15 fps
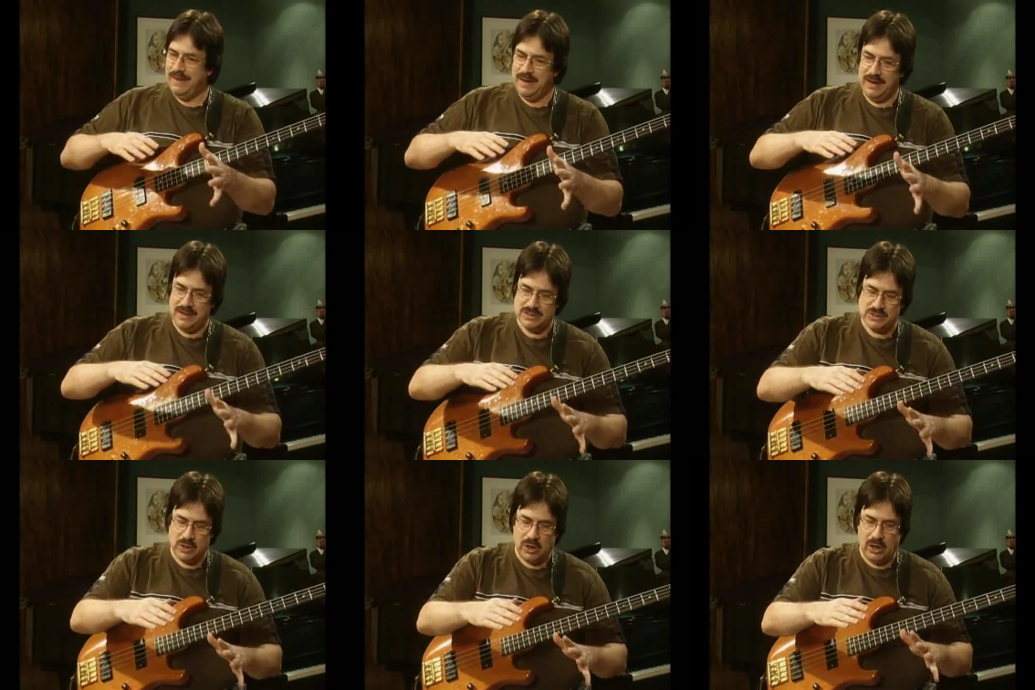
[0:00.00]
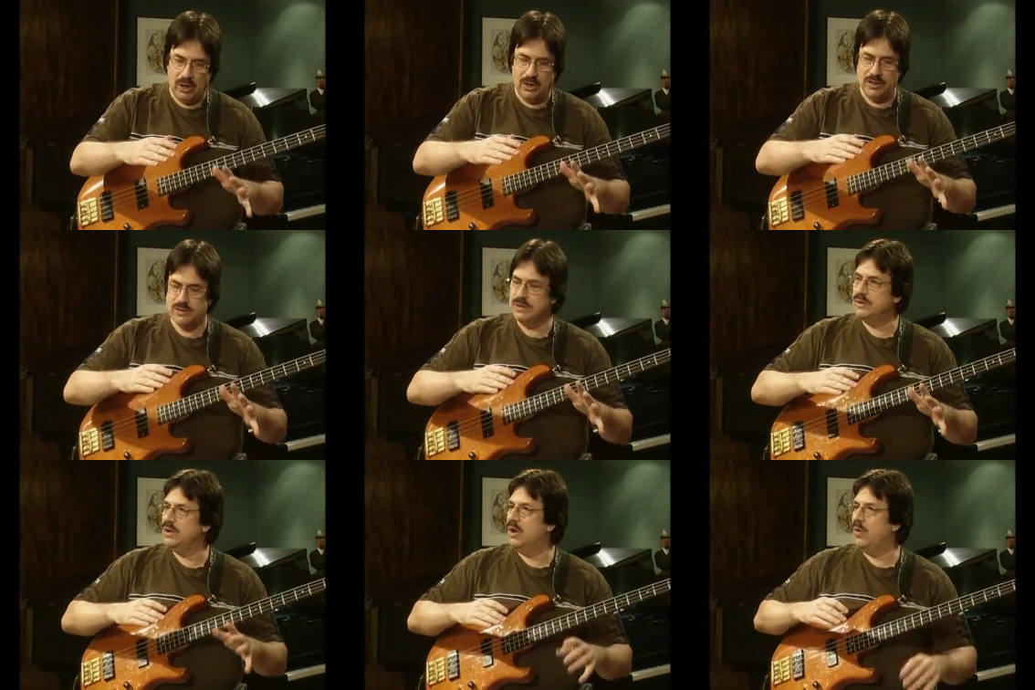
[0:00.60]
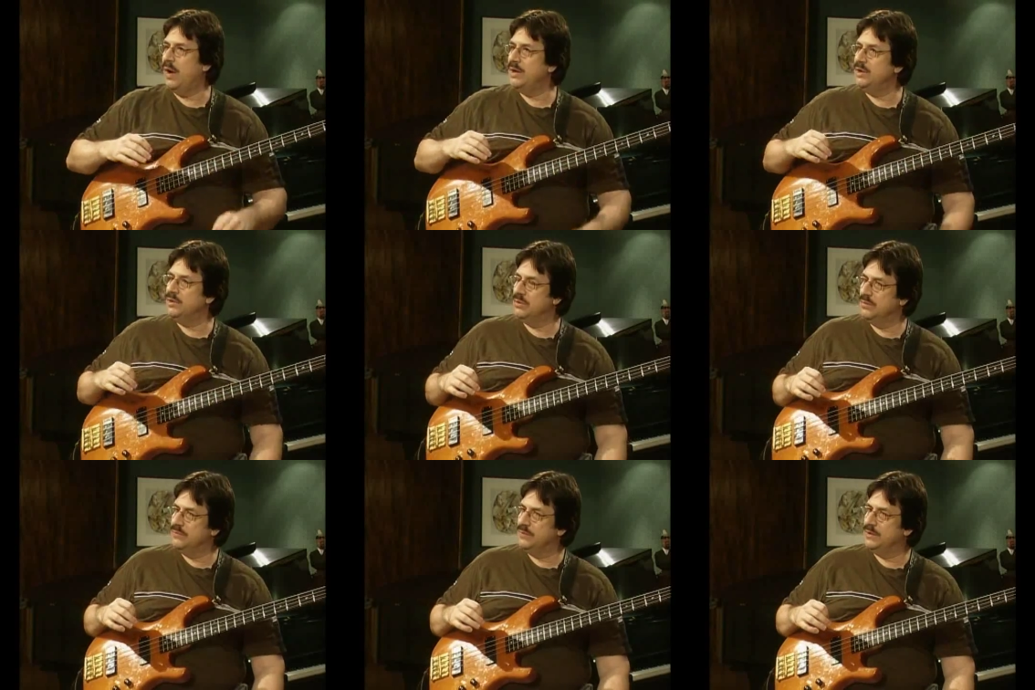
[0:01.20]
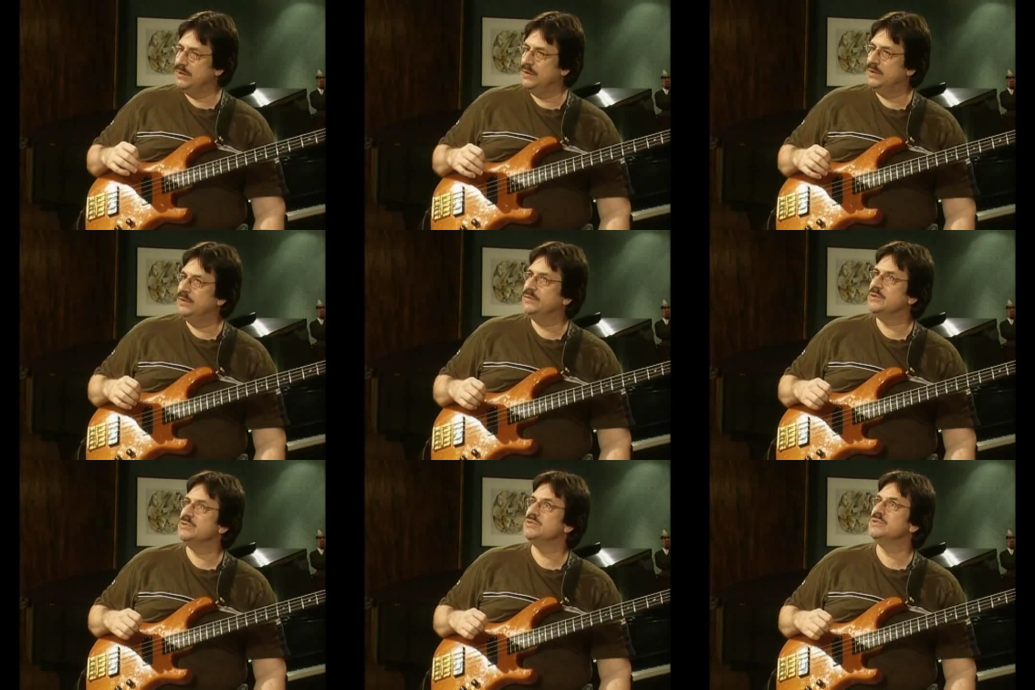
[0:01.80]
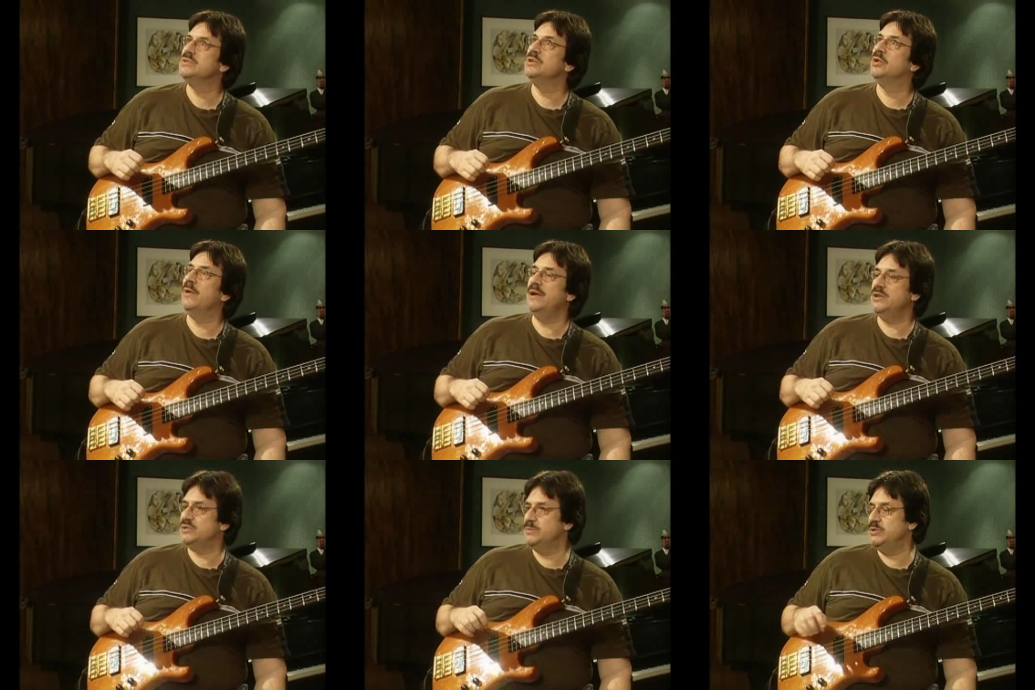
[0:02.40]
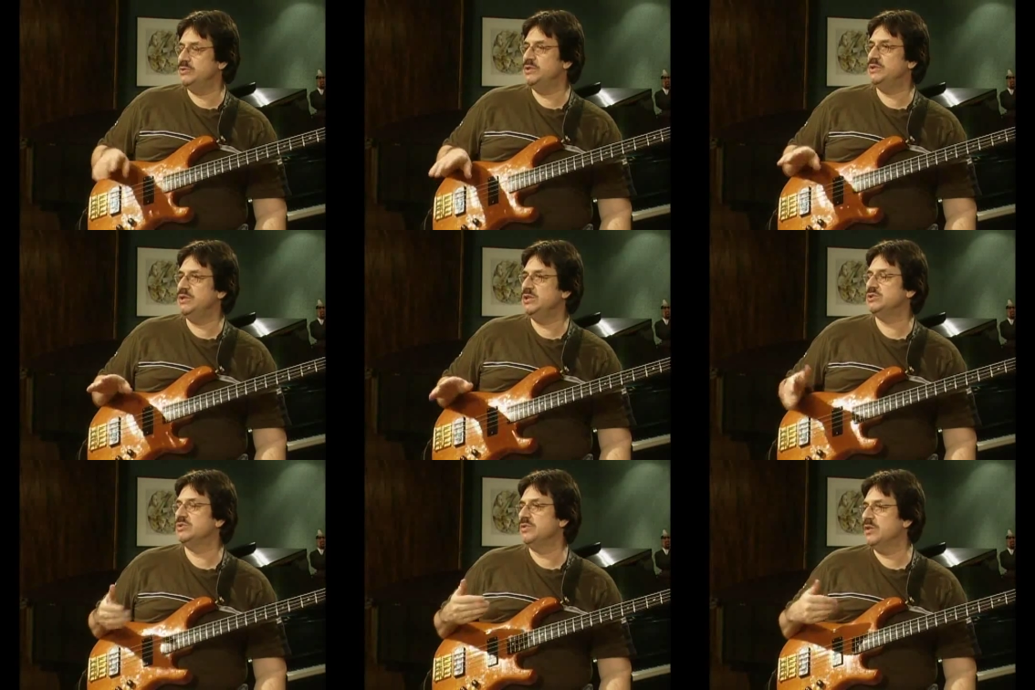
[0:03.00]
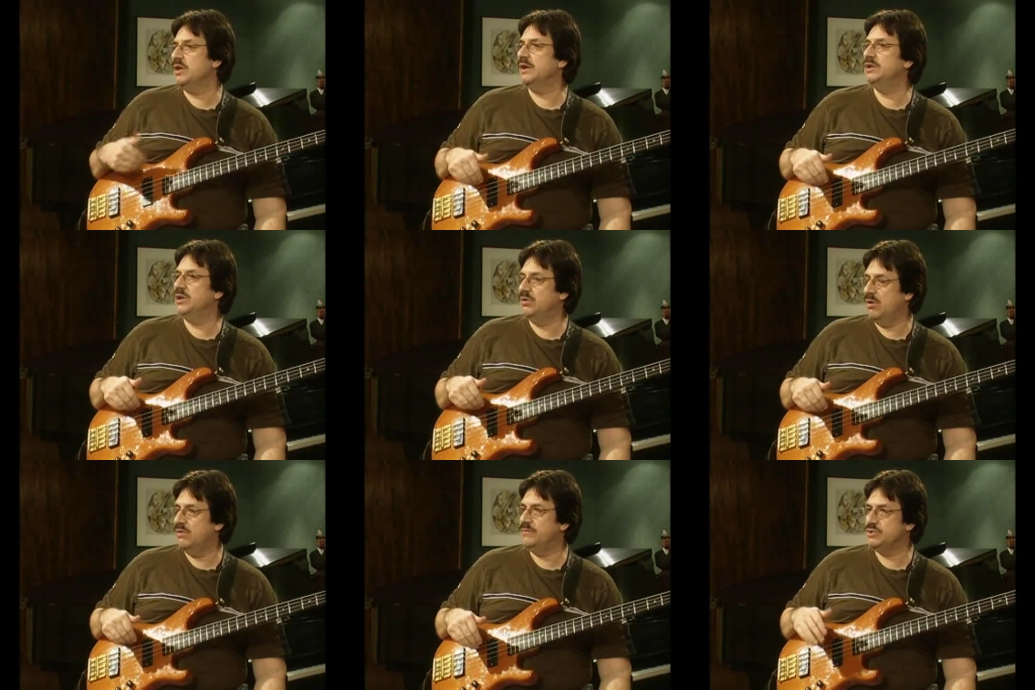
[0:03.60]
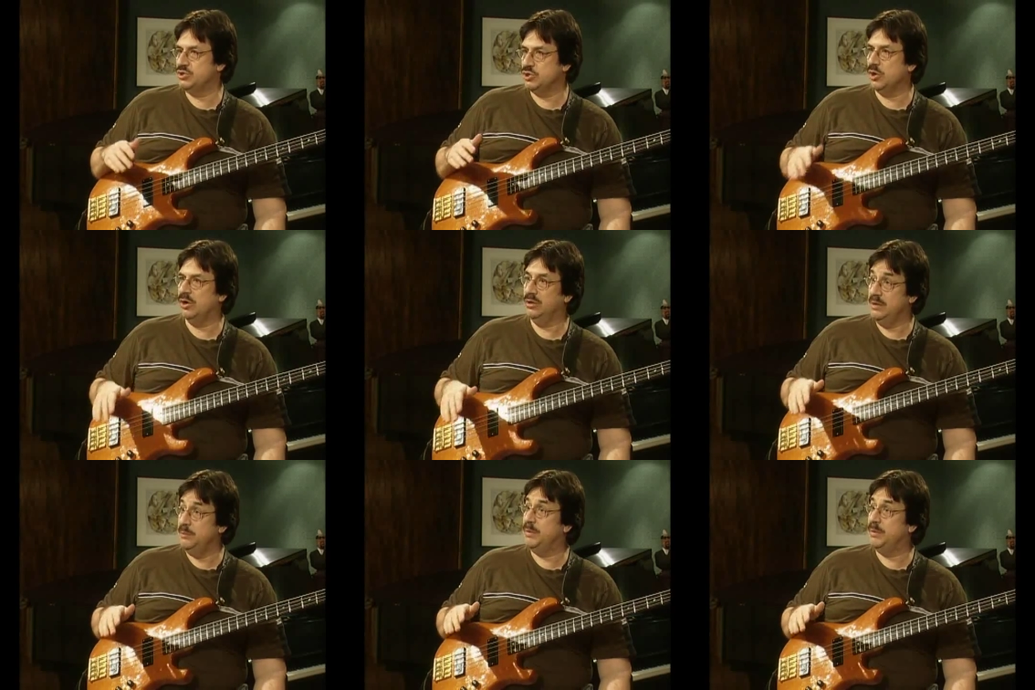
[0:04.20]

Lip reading: it's hard to know. I know of, there's the greatest music teacher that I know of is Charlie